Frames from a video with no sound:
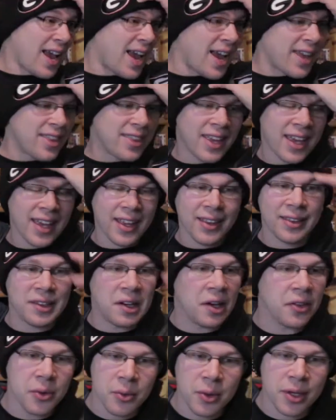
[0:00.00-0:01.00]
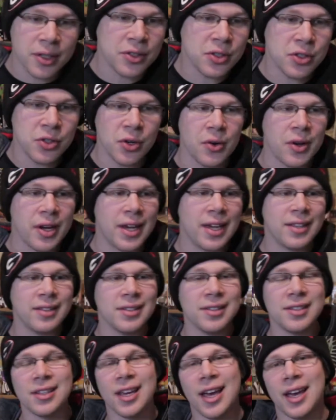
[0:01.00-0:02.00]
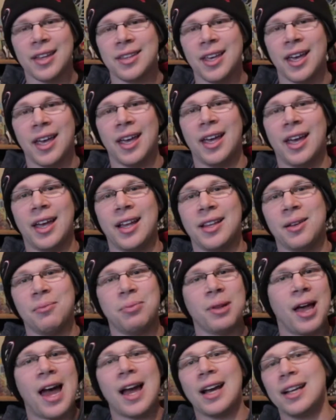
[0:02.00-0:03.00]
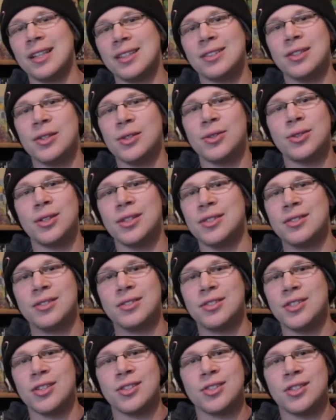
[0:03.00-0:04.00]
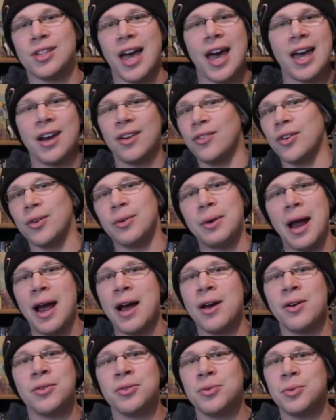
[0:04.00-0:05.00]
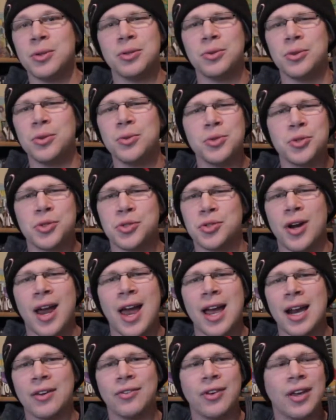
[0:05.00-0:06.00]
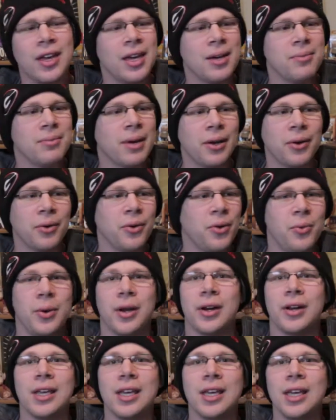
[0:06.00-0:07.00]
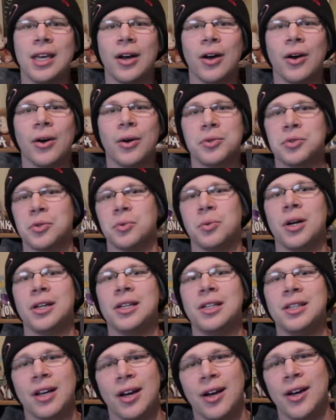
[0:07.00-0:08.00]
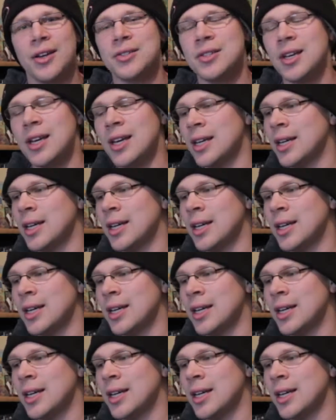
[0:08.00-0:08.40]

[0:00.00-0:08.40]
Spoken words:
And then the other one joins, and then the black dude is just kind of around. We lose track of him. I don't know where he goes or what he does.